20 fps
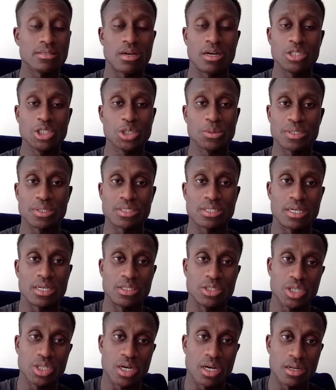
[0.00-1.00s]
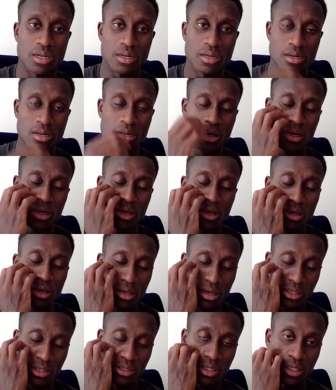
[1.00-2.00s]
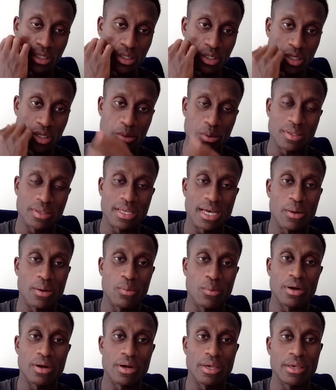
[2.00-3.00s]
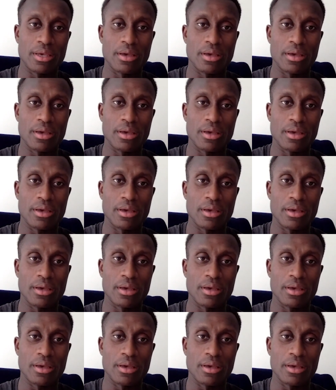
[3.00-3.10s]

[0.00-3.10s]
100%. John is good with that, where he,